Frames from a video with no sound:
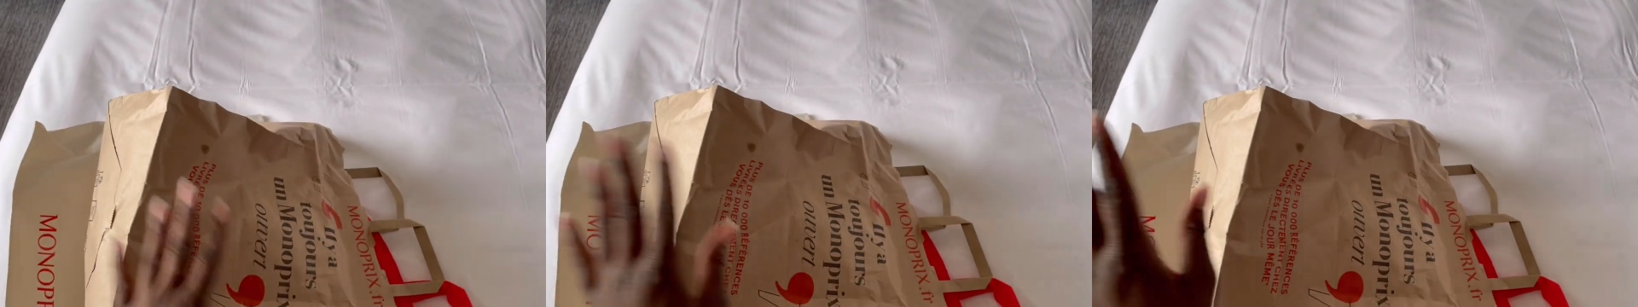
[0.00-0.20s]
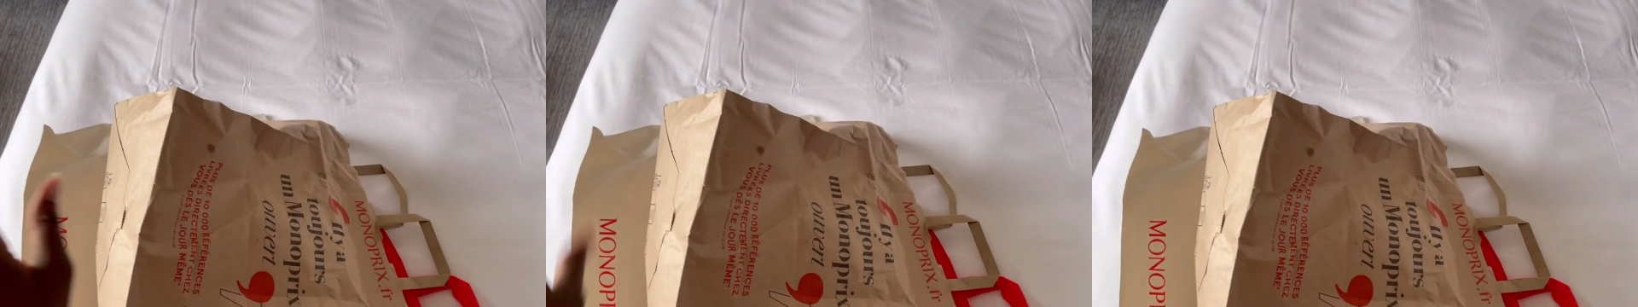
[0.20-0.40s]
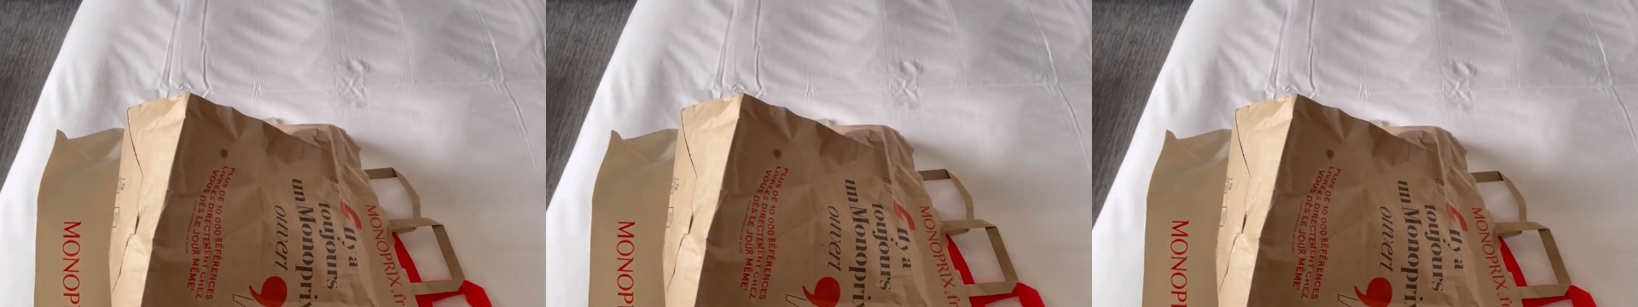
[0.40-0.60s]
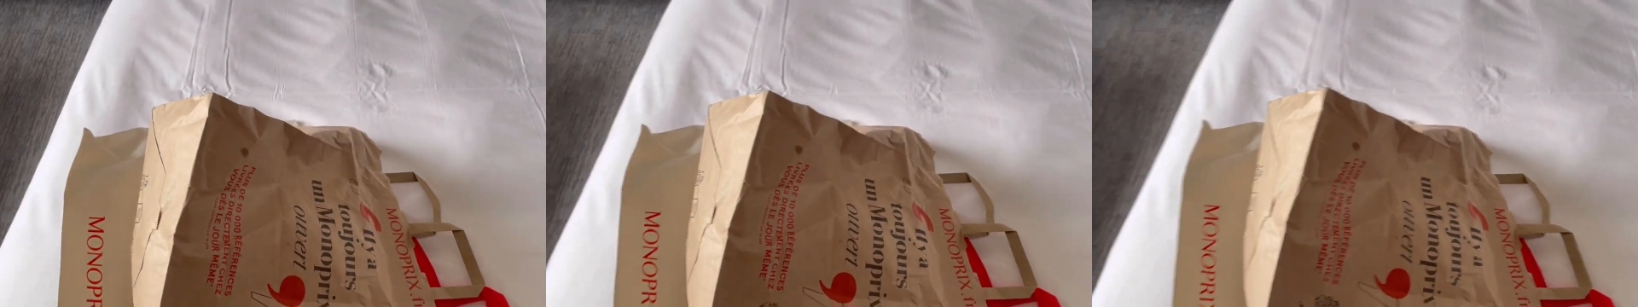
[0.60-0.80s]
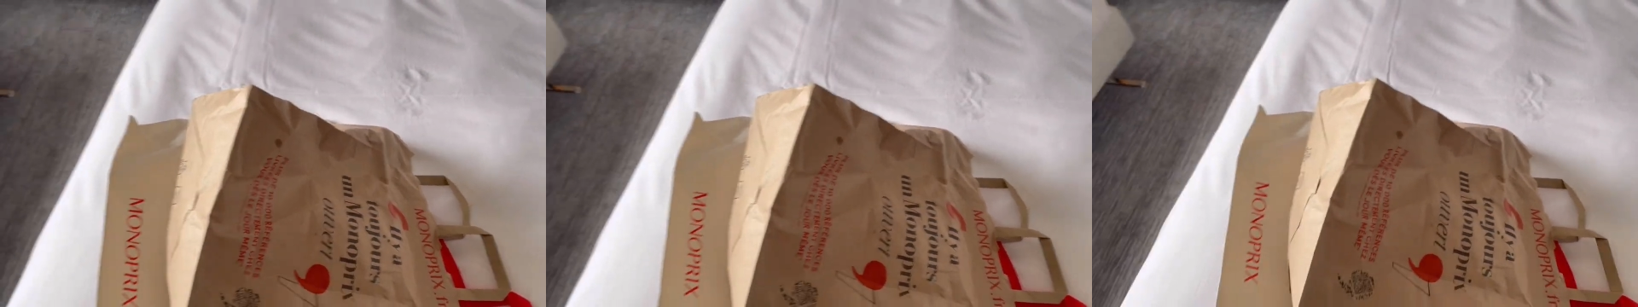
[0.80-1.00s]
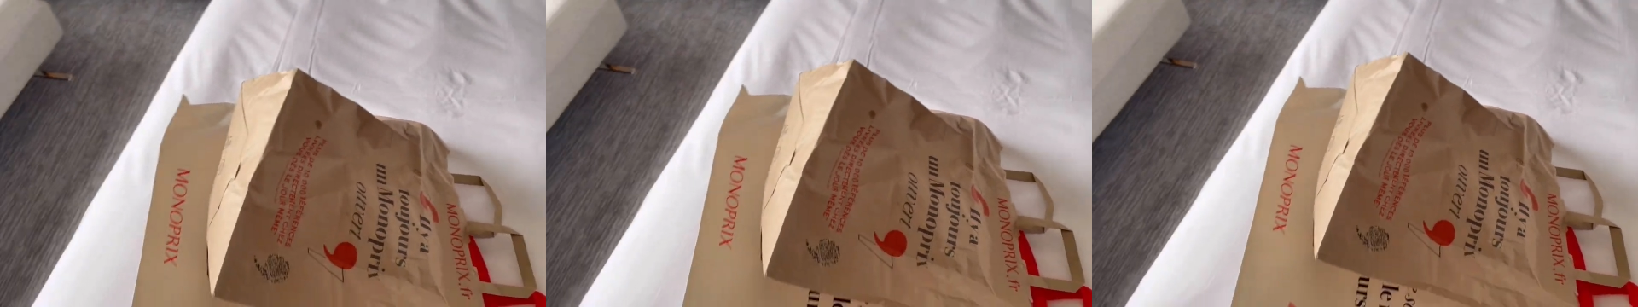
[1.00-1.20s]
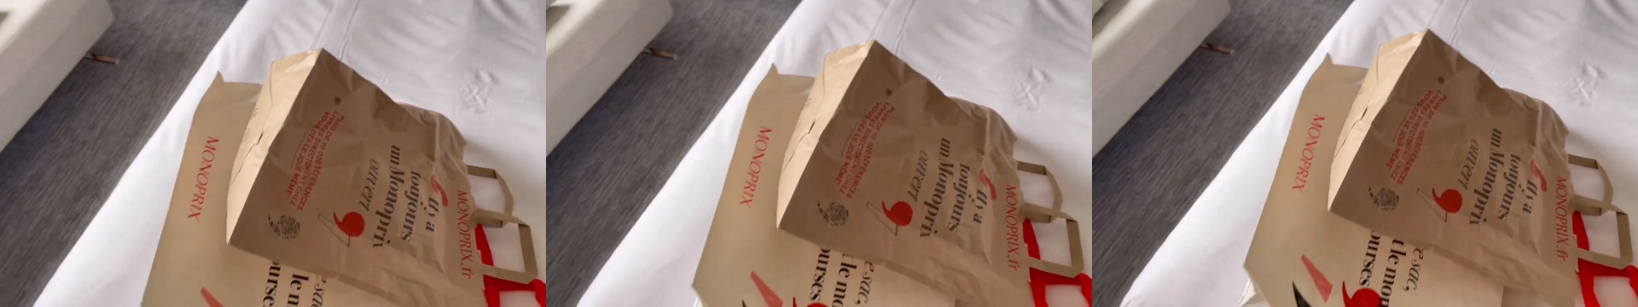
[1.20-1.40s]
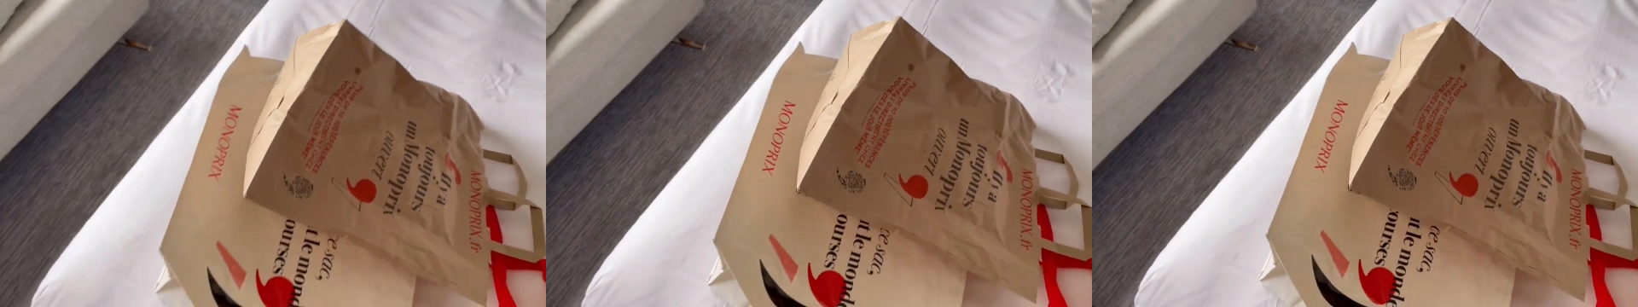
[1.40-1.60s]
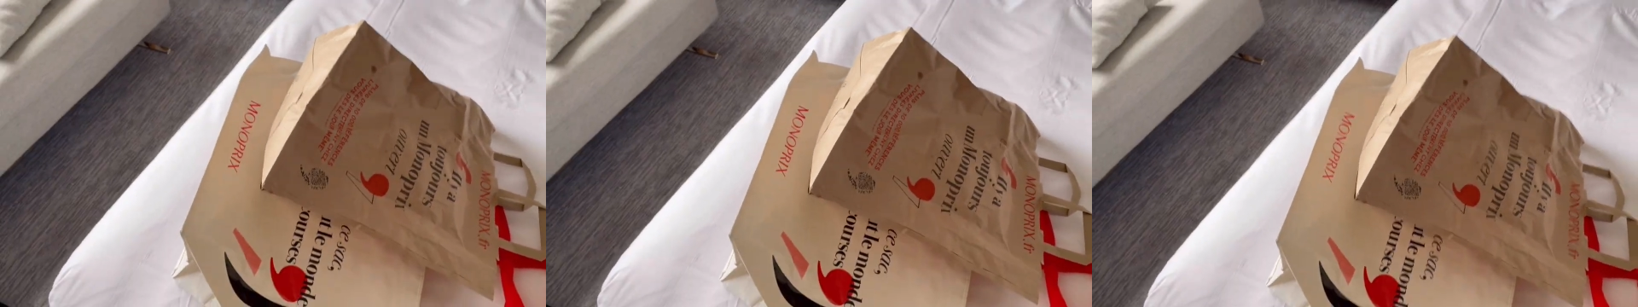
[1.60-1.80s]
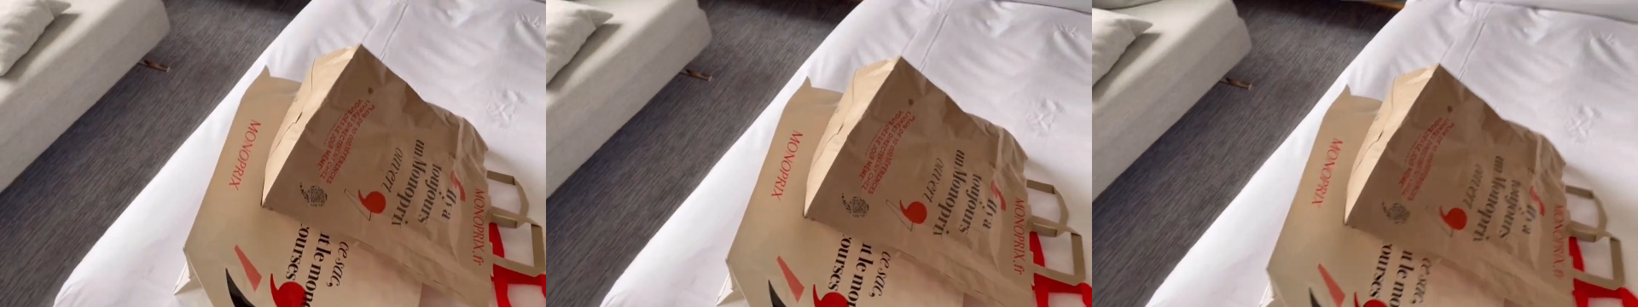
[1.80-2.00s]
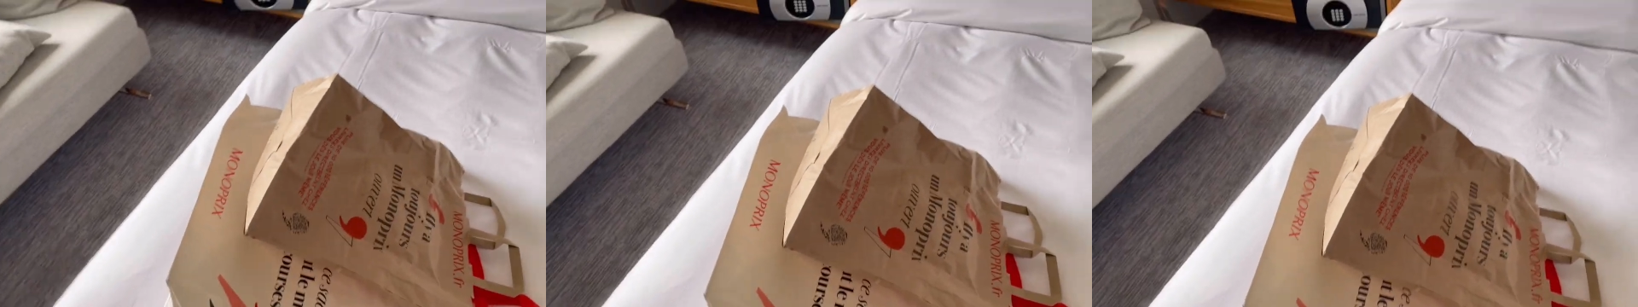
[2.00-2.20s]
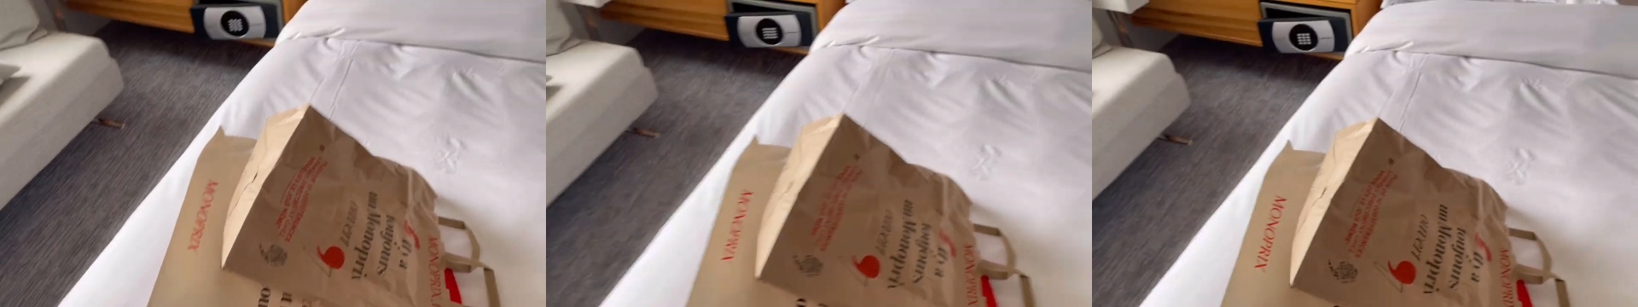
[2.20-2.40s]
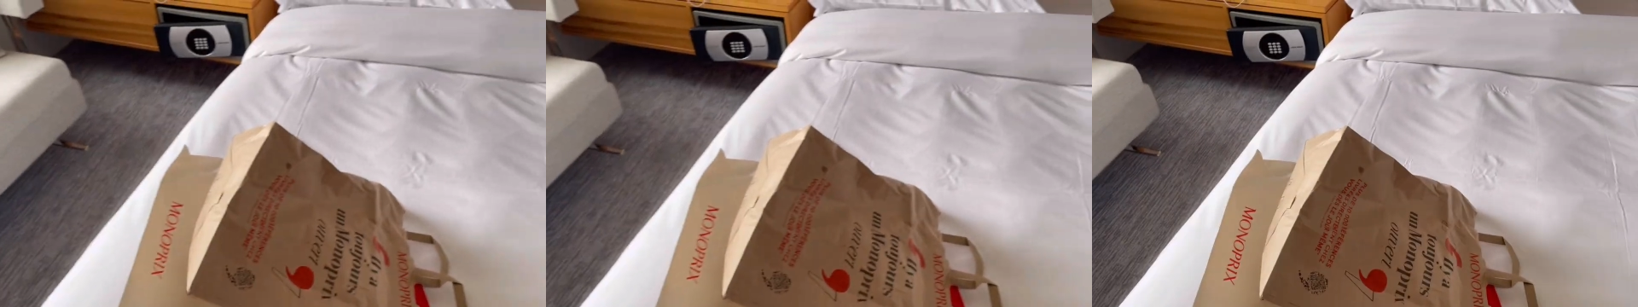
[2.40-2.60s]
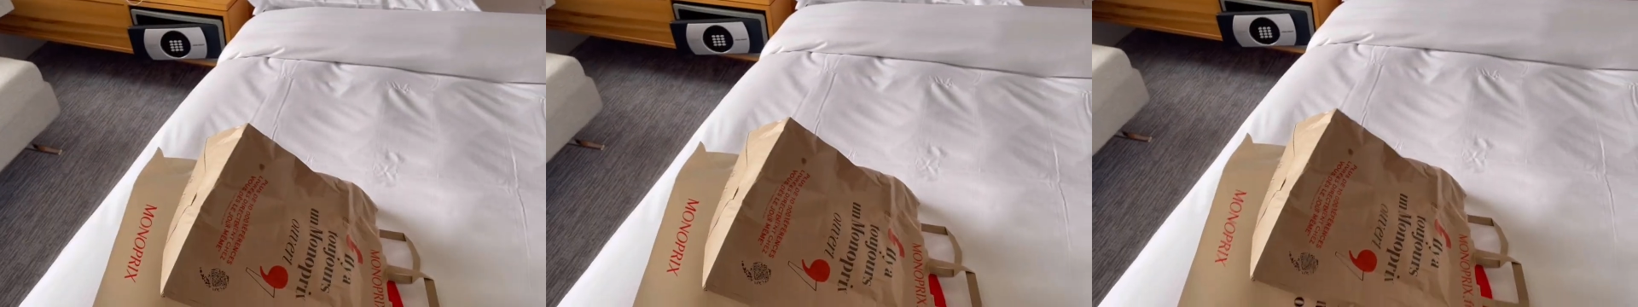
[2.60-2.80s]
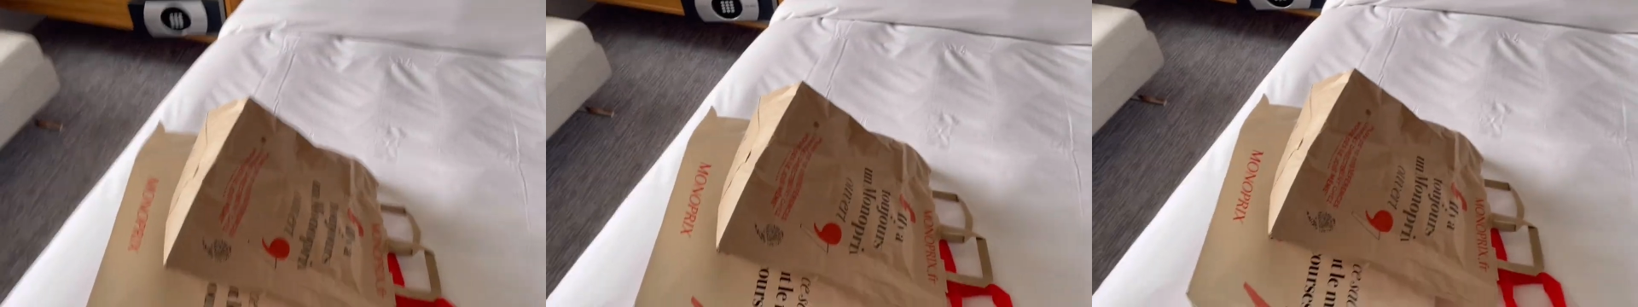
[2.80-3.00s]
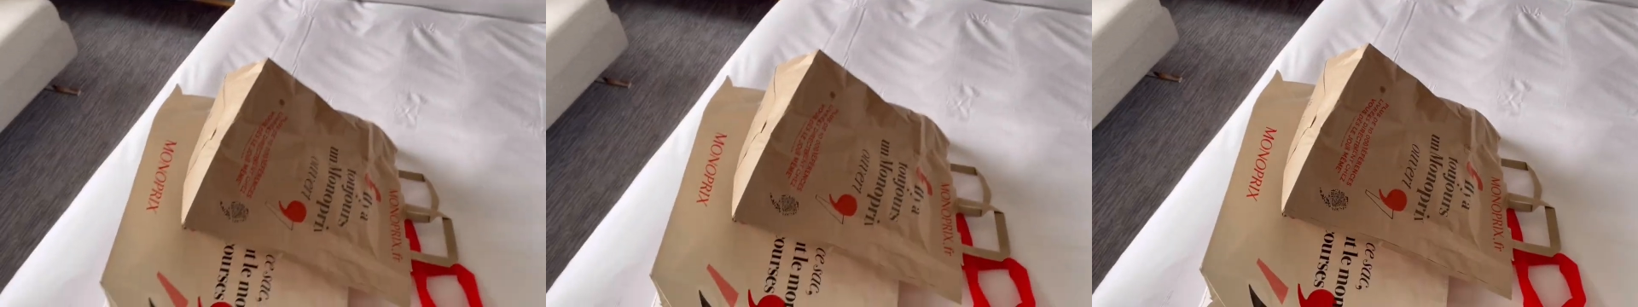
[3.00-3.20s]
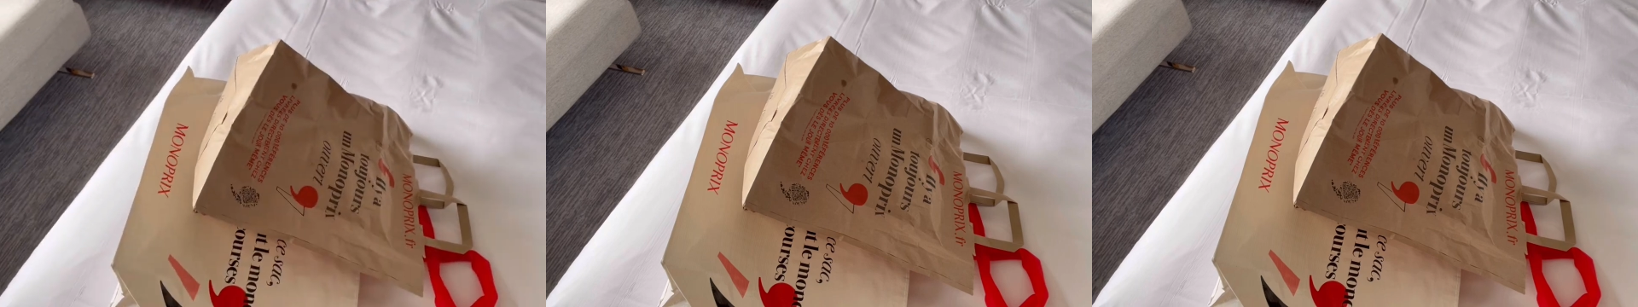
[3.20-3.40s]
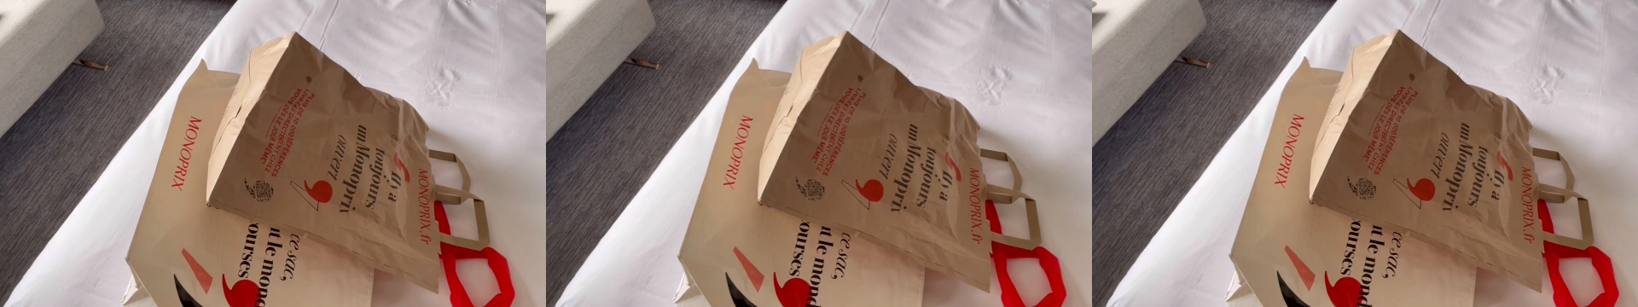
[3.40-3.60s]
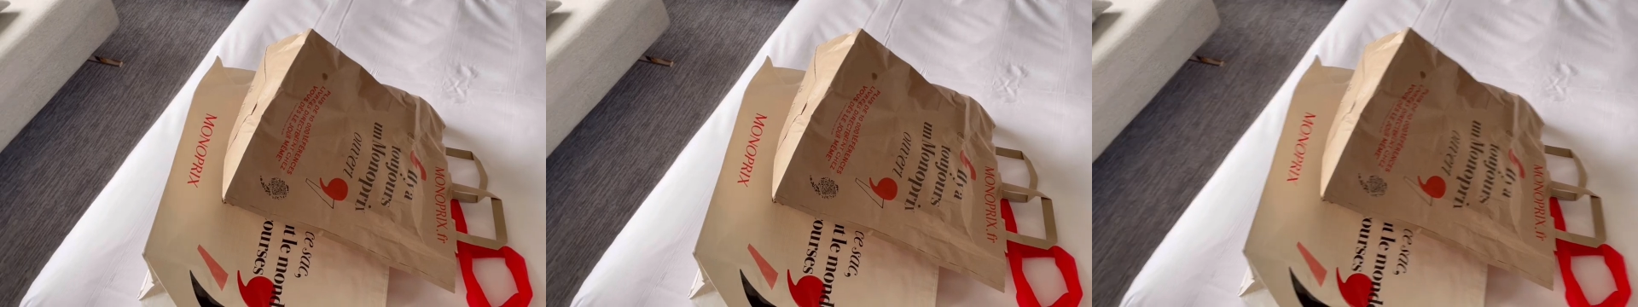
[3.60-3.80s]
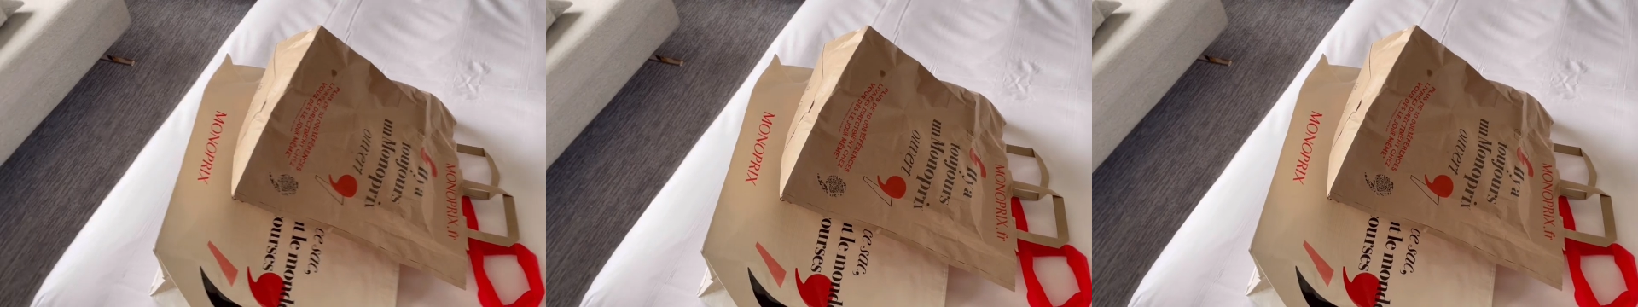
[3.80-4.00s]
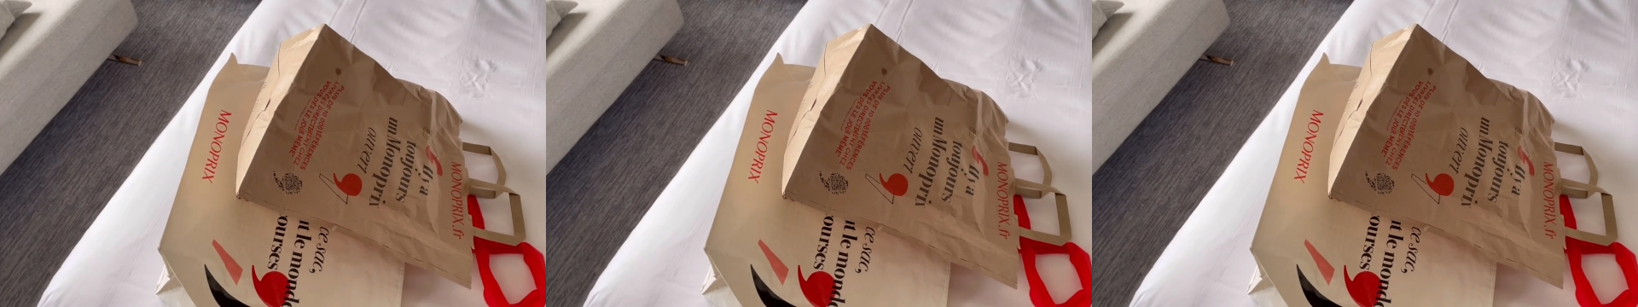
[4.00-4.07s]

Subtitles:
[unreadable: no face in view]